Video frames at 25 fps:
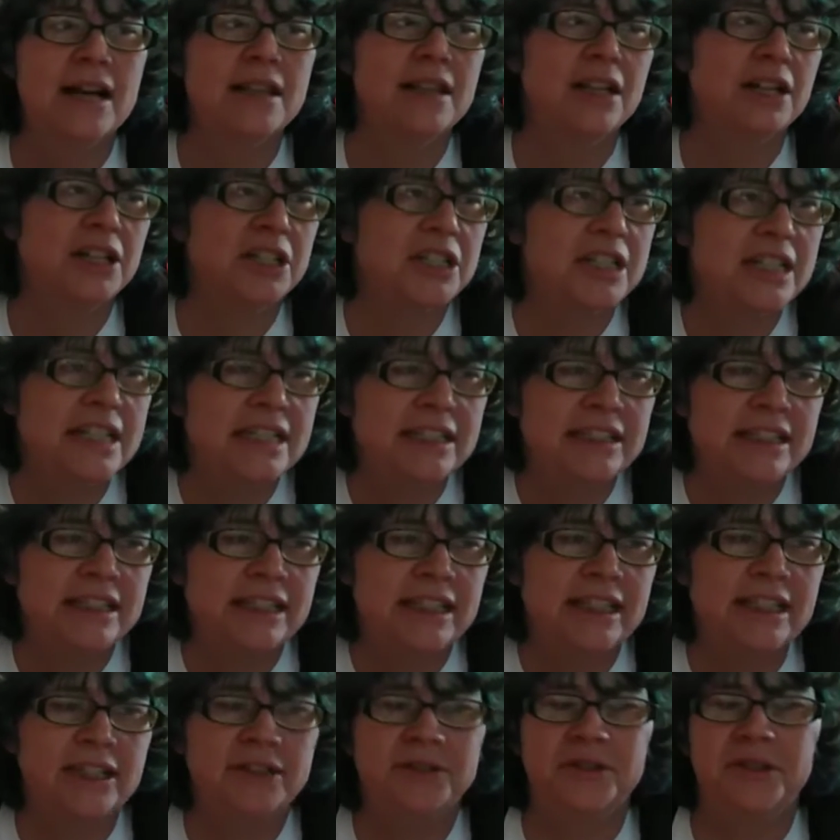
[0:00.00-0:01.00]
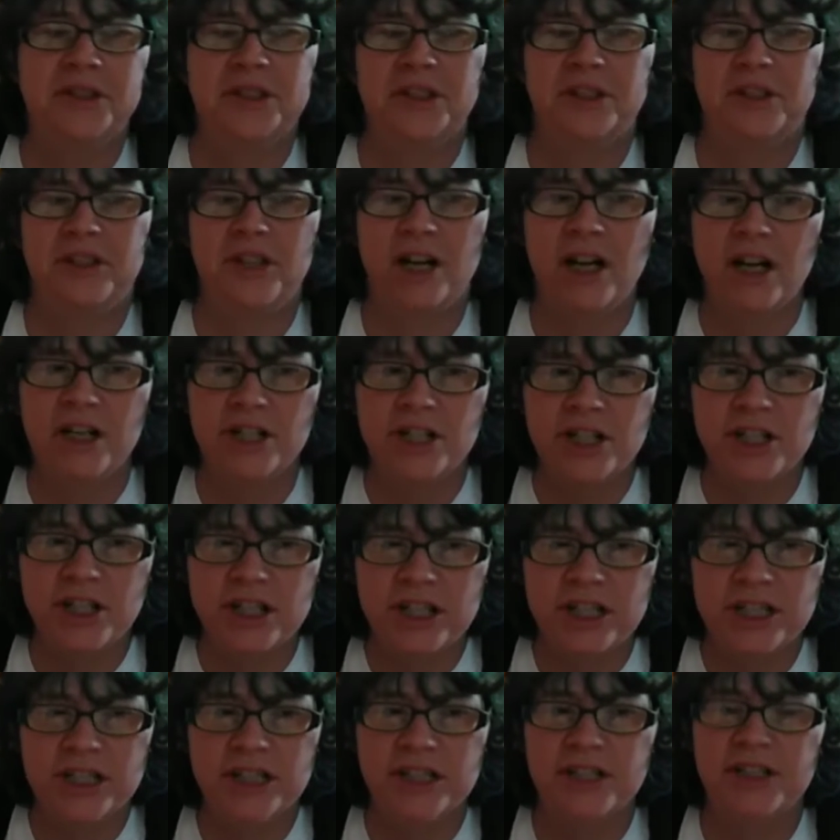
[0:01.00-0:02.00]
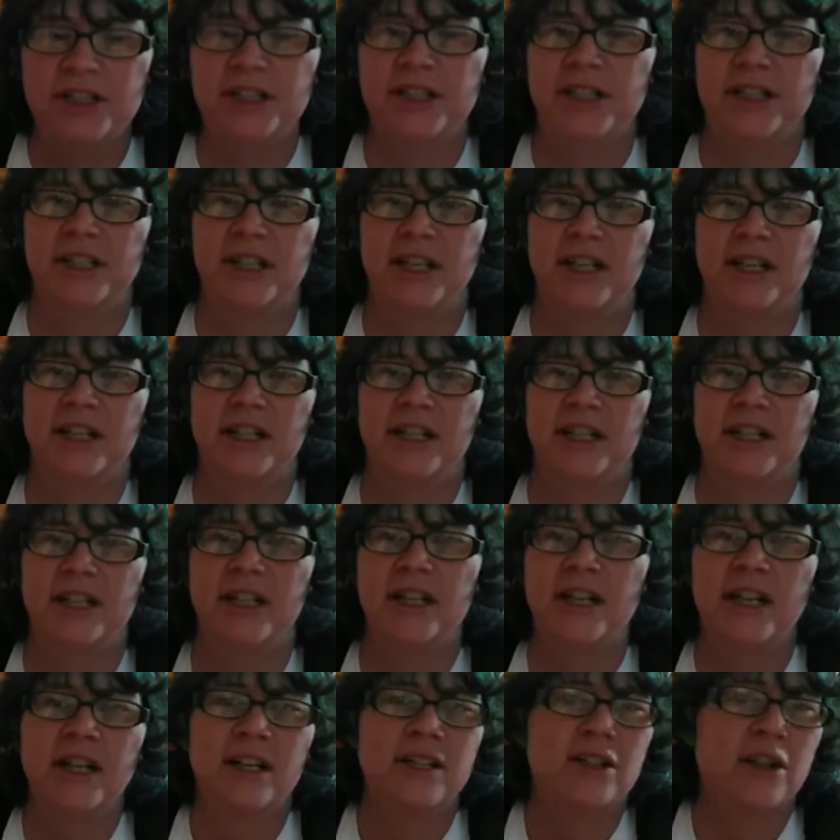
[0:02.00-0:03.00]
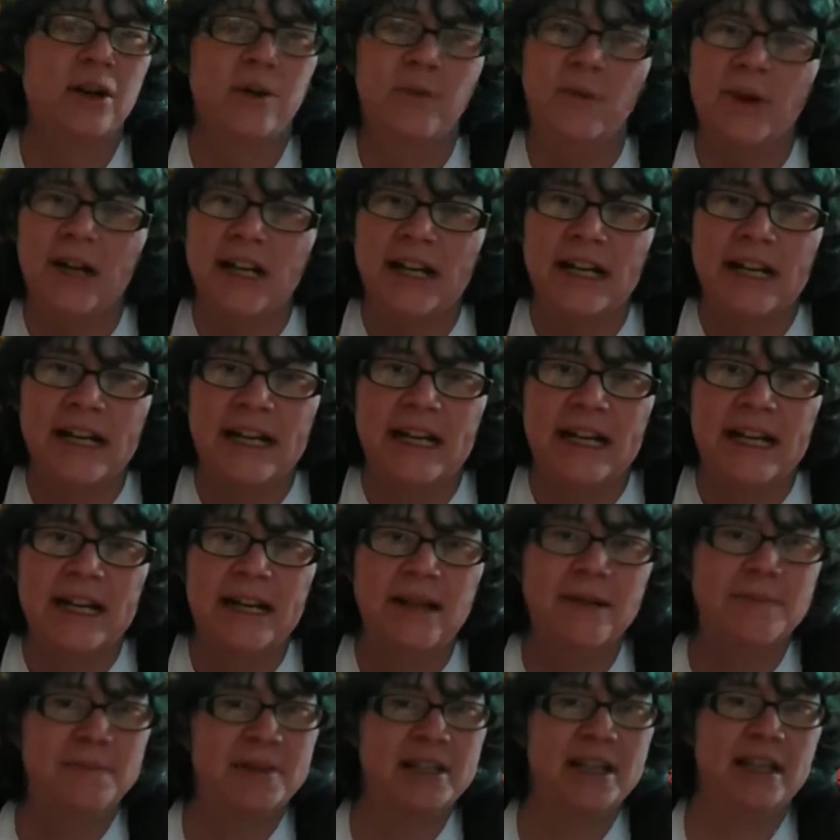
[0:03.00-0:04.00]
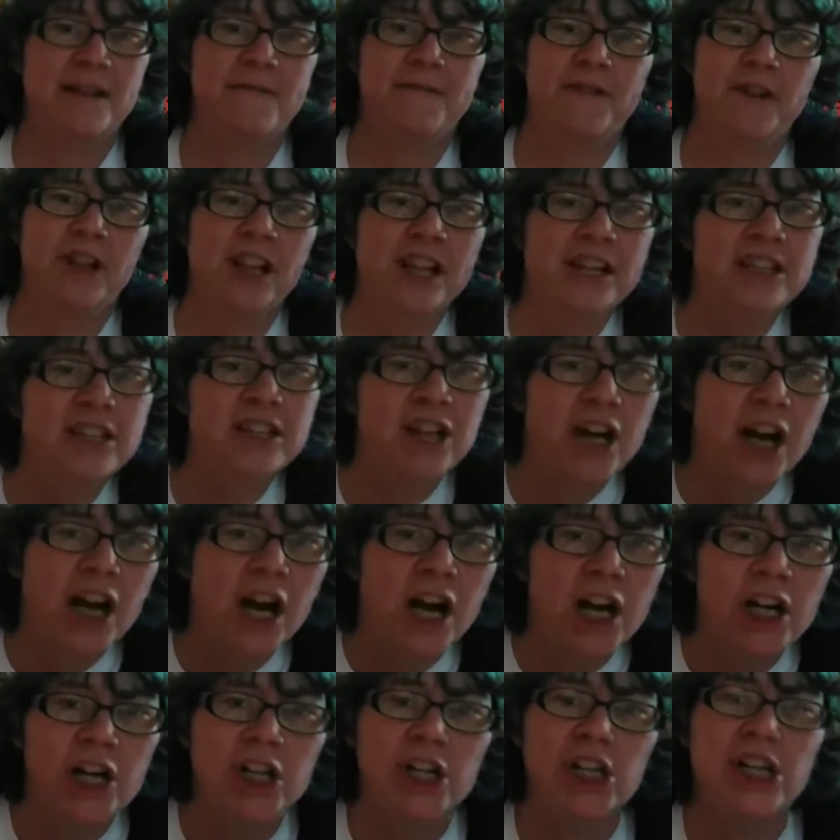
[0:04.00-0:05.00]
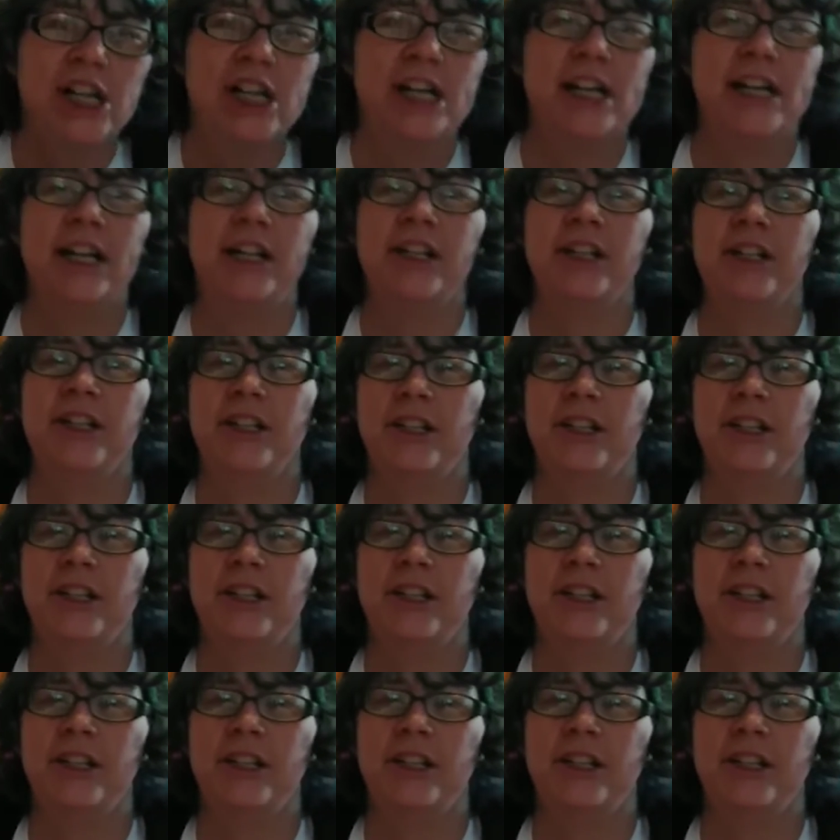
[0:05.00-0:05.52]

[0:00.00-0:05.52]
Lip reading: they're dizzy or they're nauseous and they don't want to eat, but they feel like they're hungry.